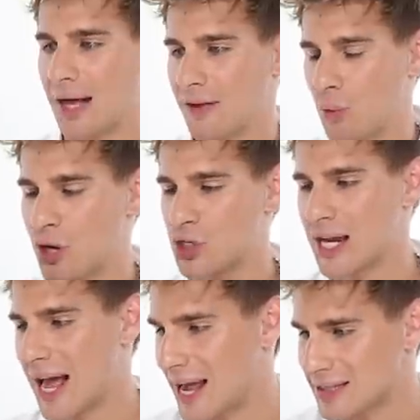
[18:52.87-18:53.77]
I love the way she
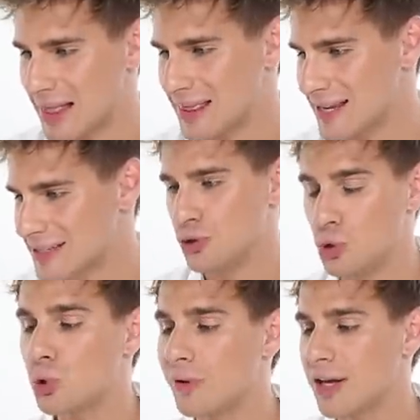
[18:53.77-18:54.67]
has this
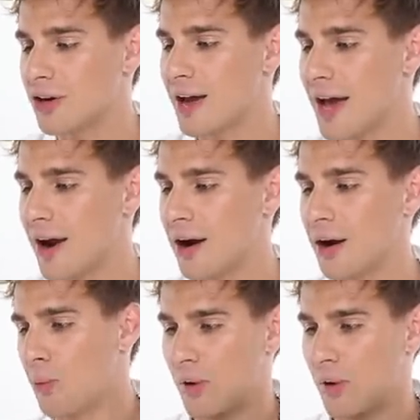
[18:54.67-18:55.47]
jewelry in her hair